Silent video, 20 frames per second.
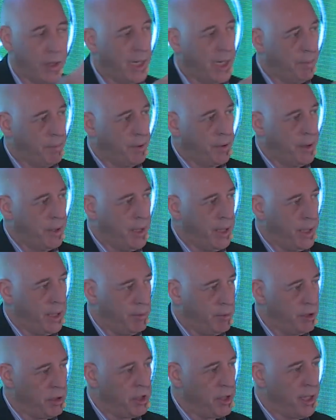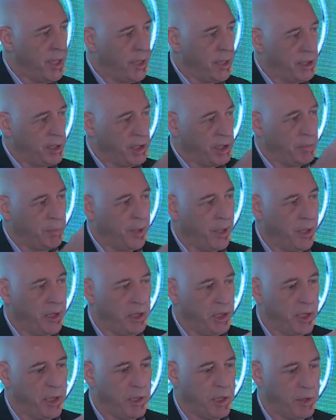happened here was you had a supply
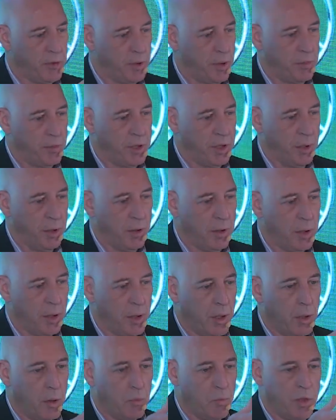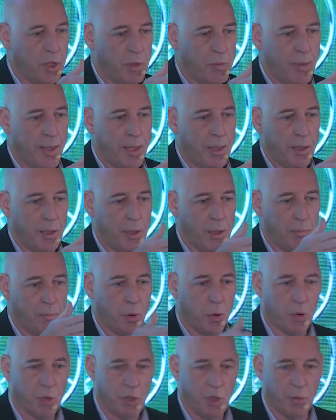chain disruption, which meant that
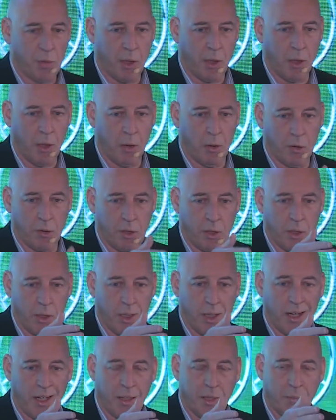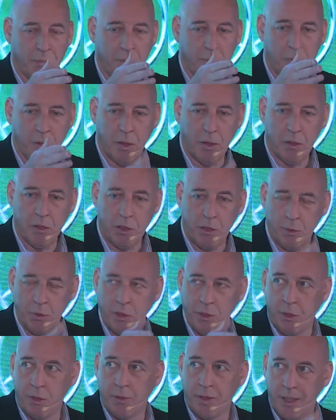ports were closed and the product
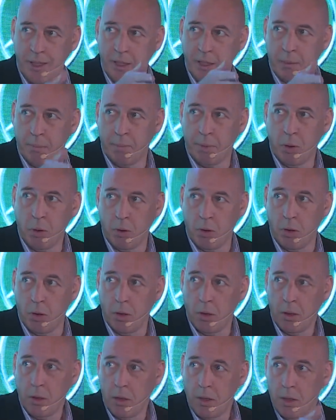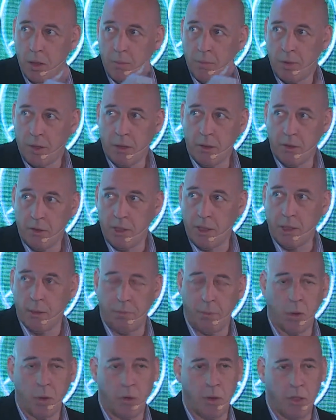was already in the port. Product in the
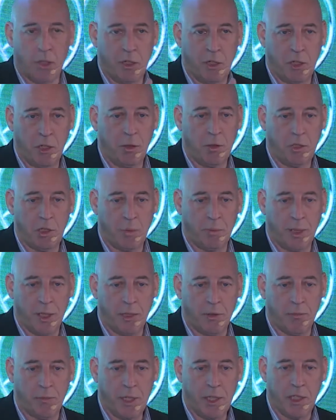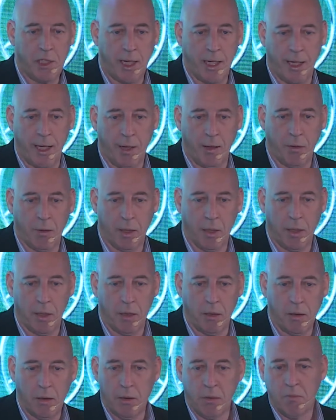port is due to be in a retail outlet
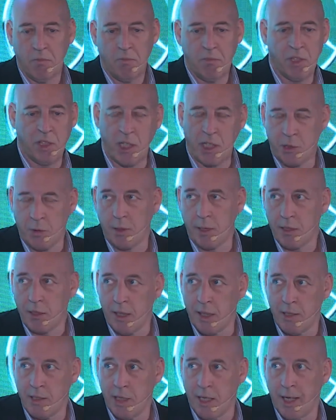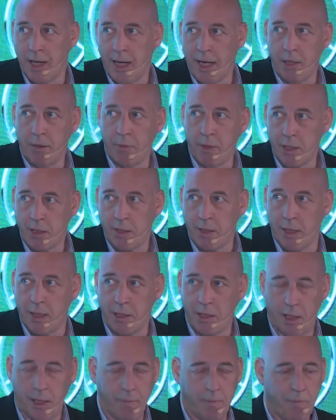6 weeks later, 8 weeks later.